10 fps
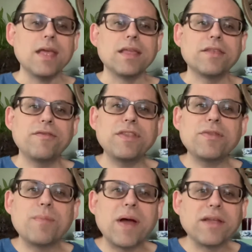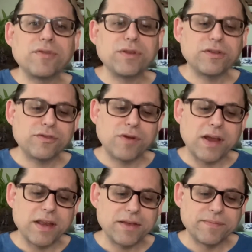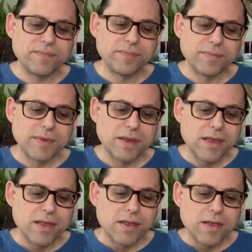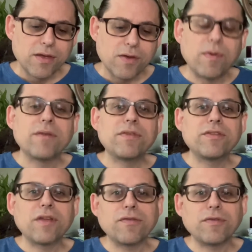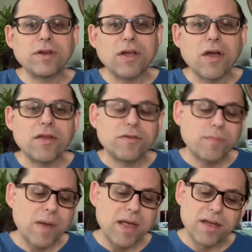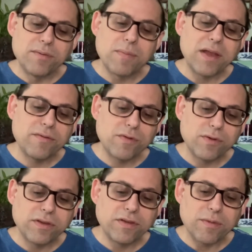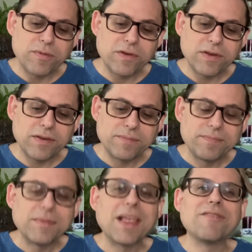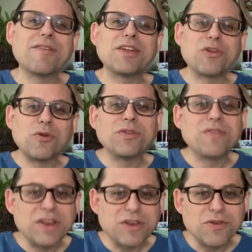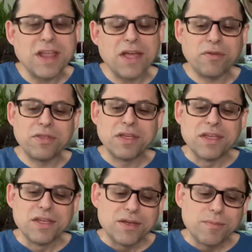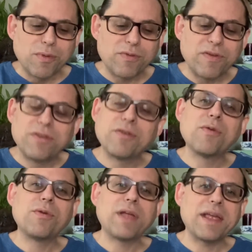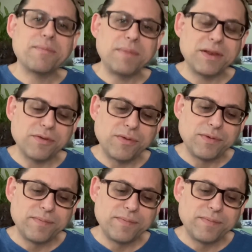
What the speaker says: The fifth mindfulness training. Aware of the suffering caused by unmindful consumption, I vow to cultivate good health, both physical and mental,